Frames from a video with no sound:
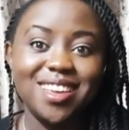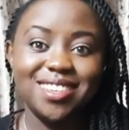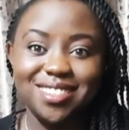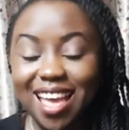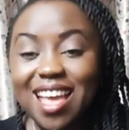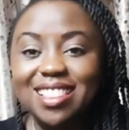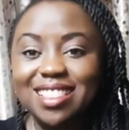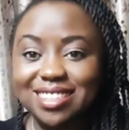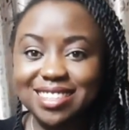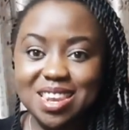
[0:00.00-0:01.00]
Yes,
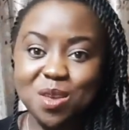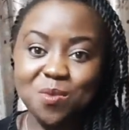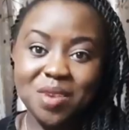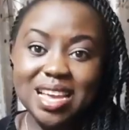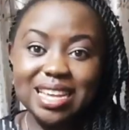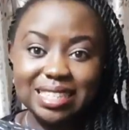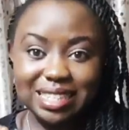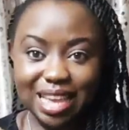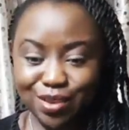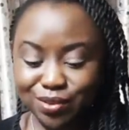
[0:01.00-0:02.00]
that's the name.
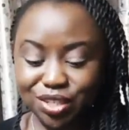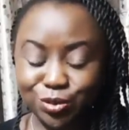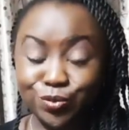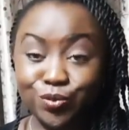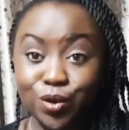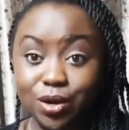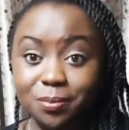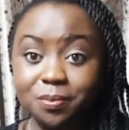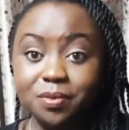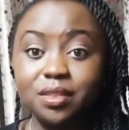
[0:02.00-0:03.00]
It's heavy chiffon.